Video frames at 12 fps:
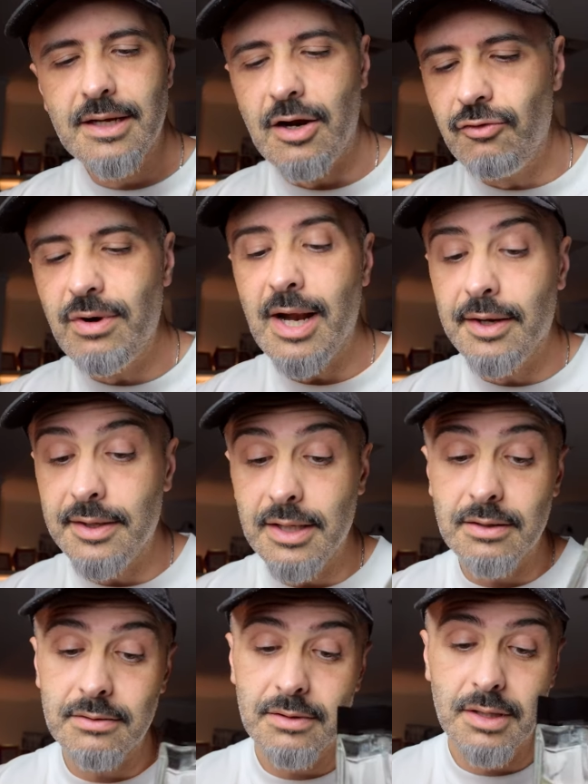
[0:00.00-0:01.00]
around
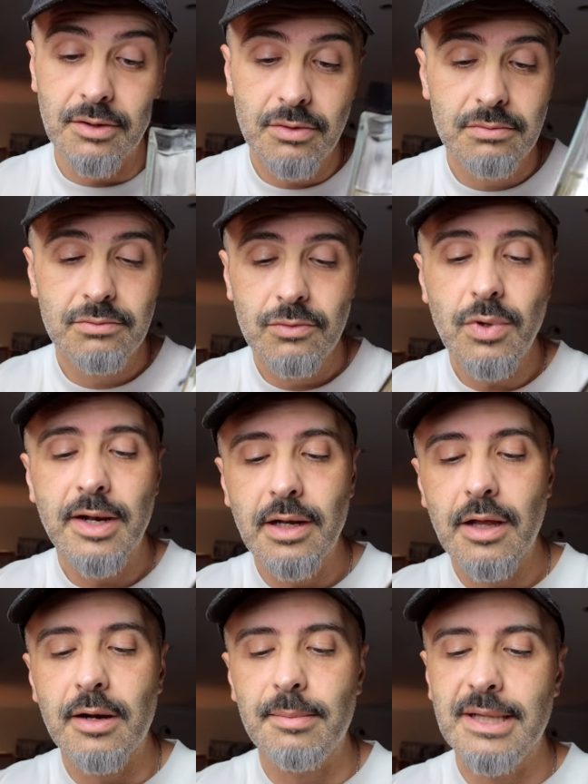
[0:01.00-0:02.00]
in, in quite a
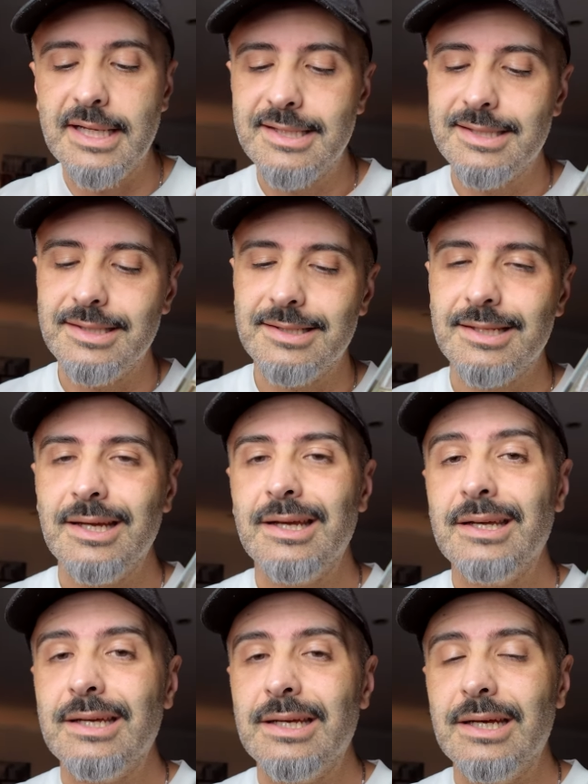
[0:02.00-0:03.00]
lot of places.
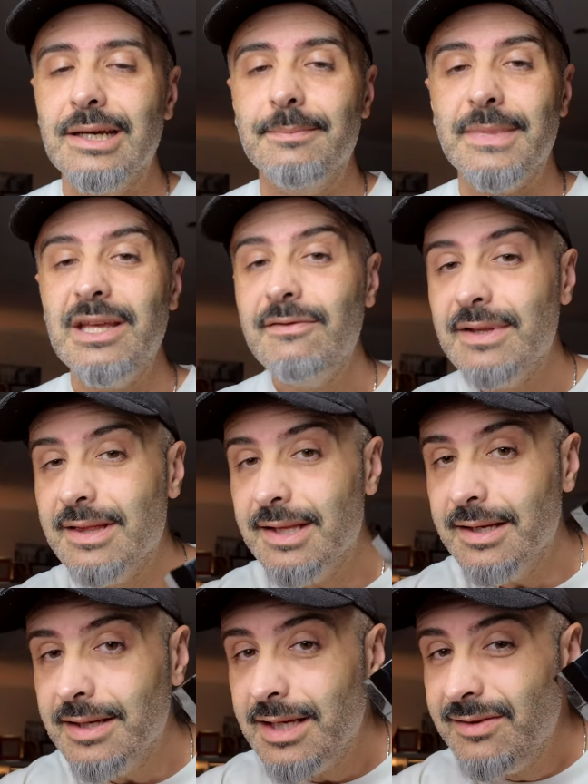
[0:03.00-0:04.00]
Um, even
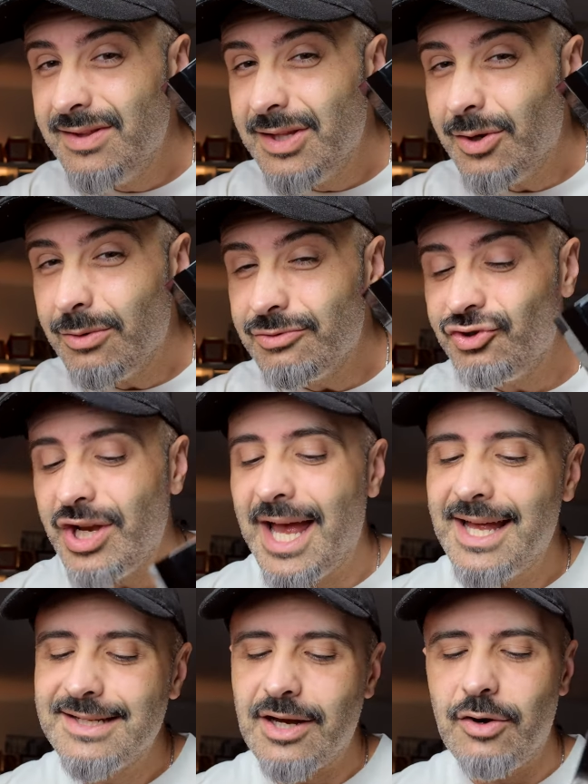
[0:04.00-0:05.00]
the even the old
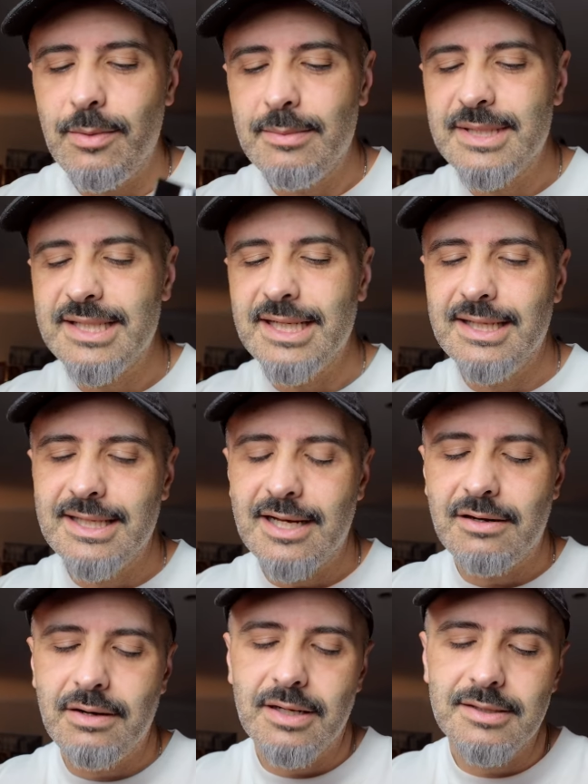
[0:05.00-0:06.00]
jazz, I remember seeing
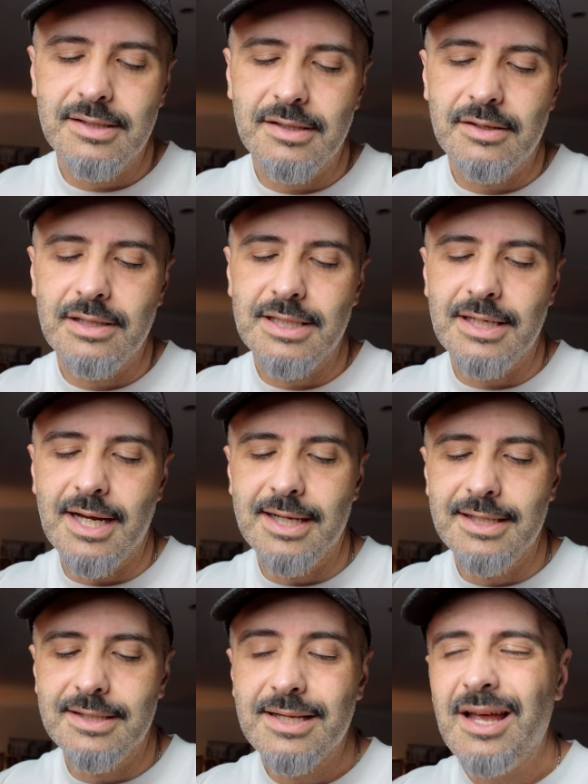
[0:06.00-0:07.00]
that around in the early
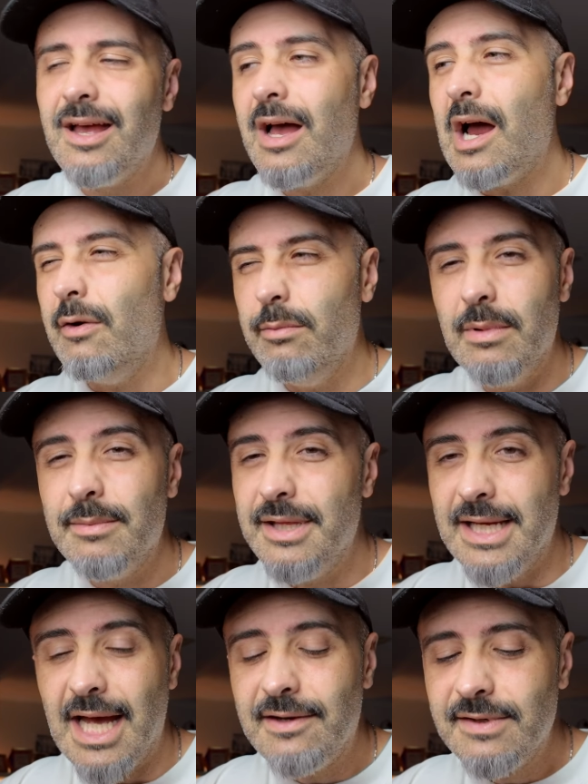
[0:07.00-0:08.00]
'90s. I remember
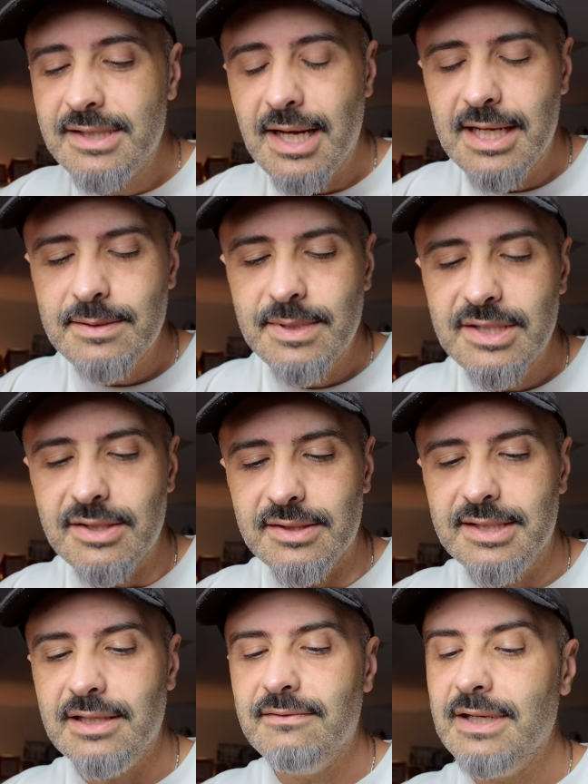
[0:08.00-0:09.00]
the advertisements
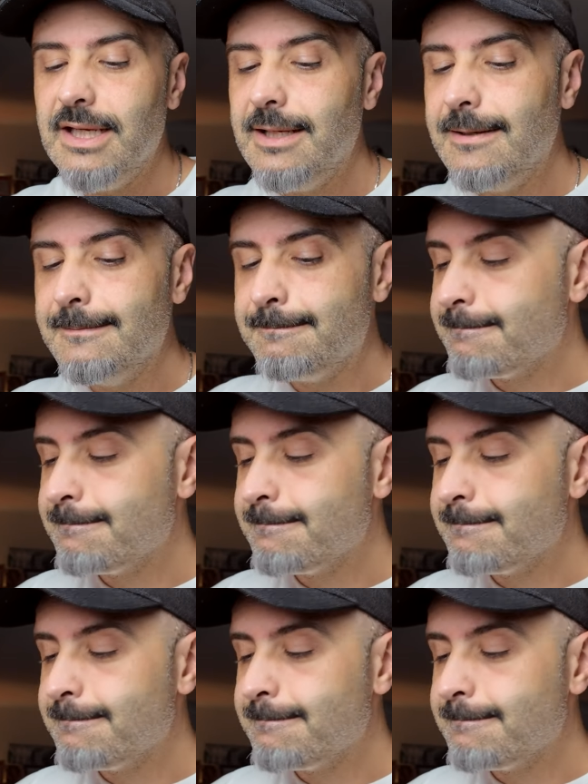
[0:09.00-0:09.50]
on TV.